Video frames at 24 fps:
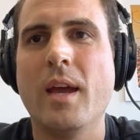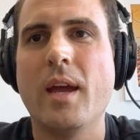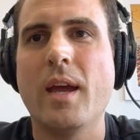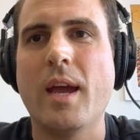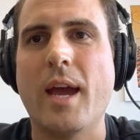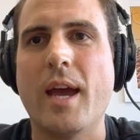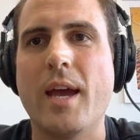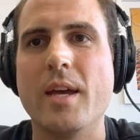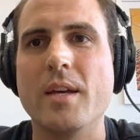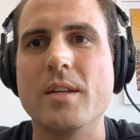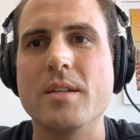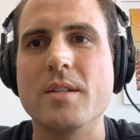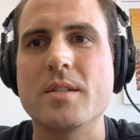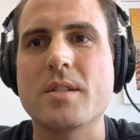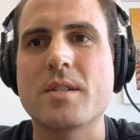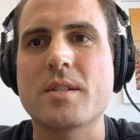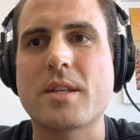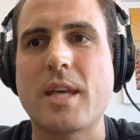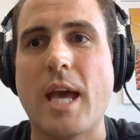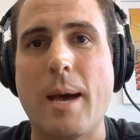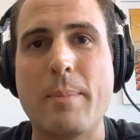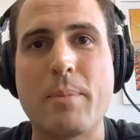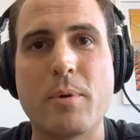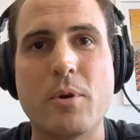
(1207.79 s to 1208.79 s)
as
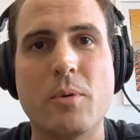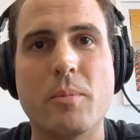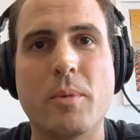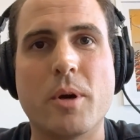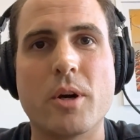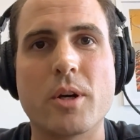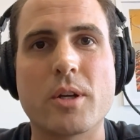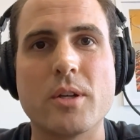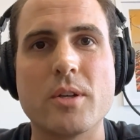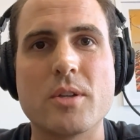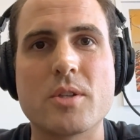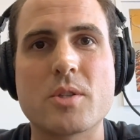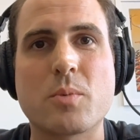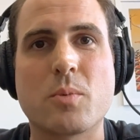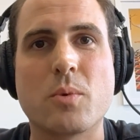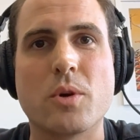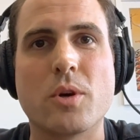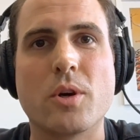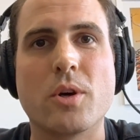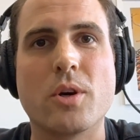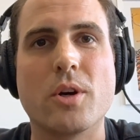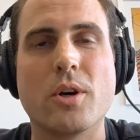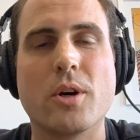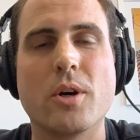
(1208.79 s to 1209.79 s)
capital markets
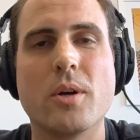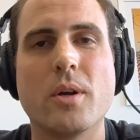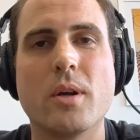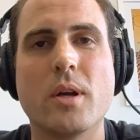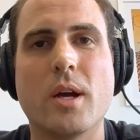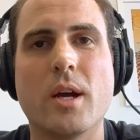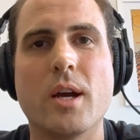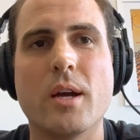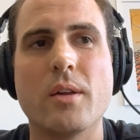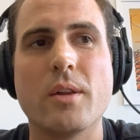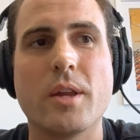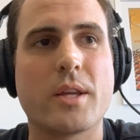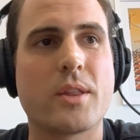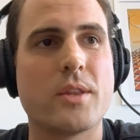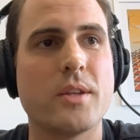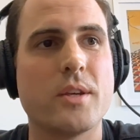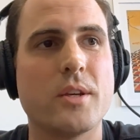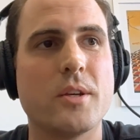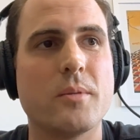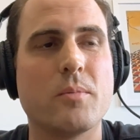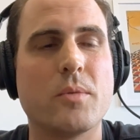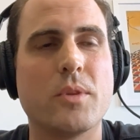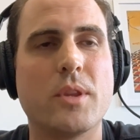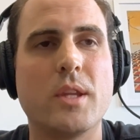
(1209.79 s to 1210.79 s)
were like
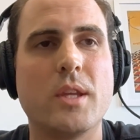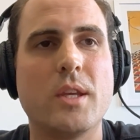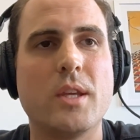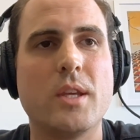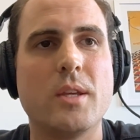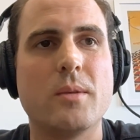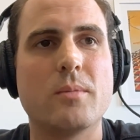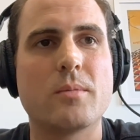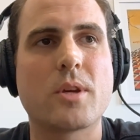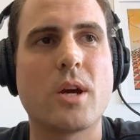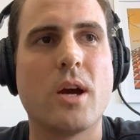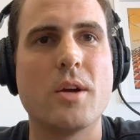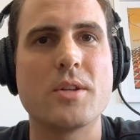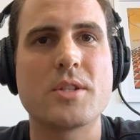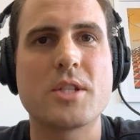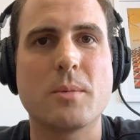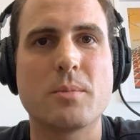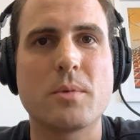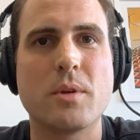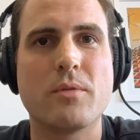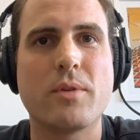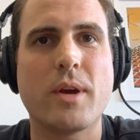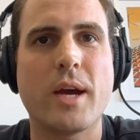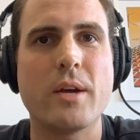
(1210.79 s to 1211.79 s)
the
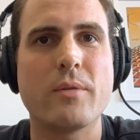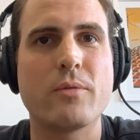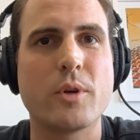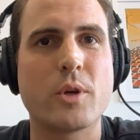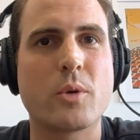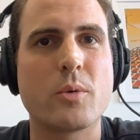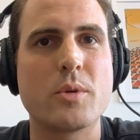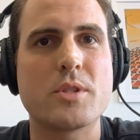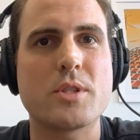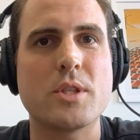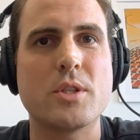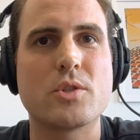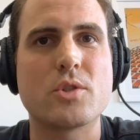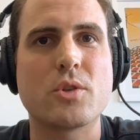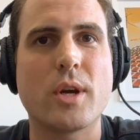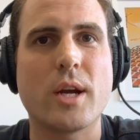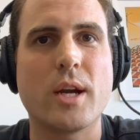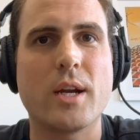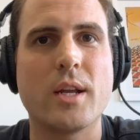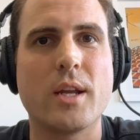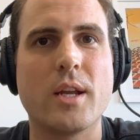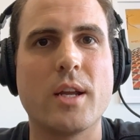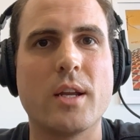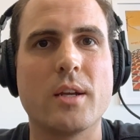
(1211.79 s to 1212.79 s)
concept of high frequency
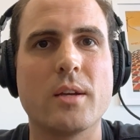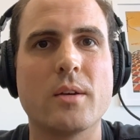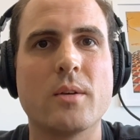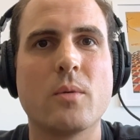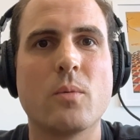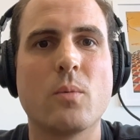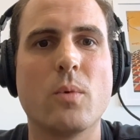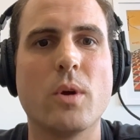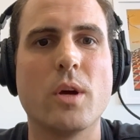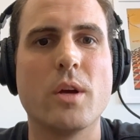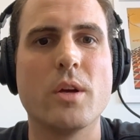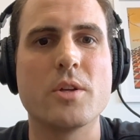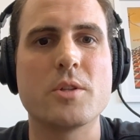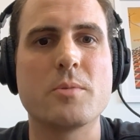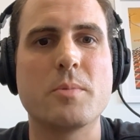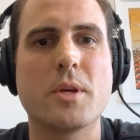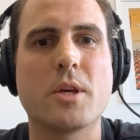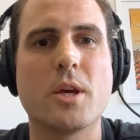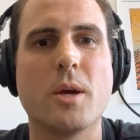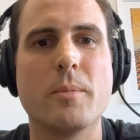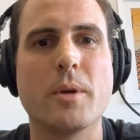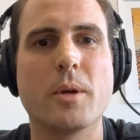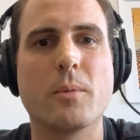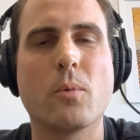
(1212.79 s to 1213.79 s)
trading was
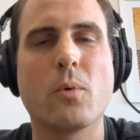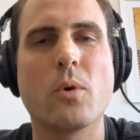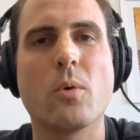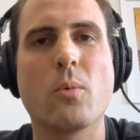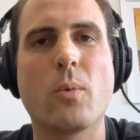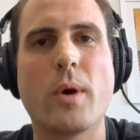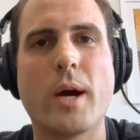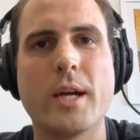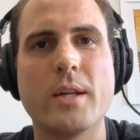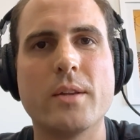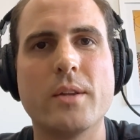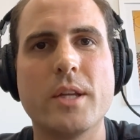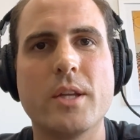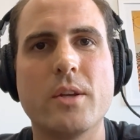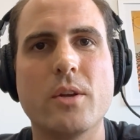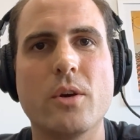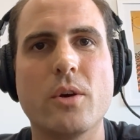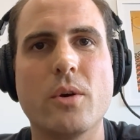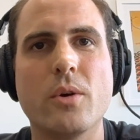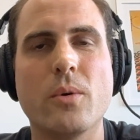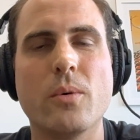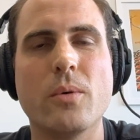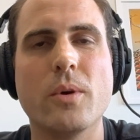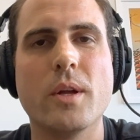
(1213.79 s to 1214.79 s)
becoming more widely
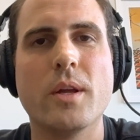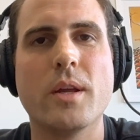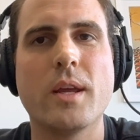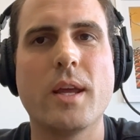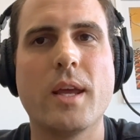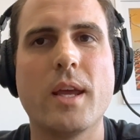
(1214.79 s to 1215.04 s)
known.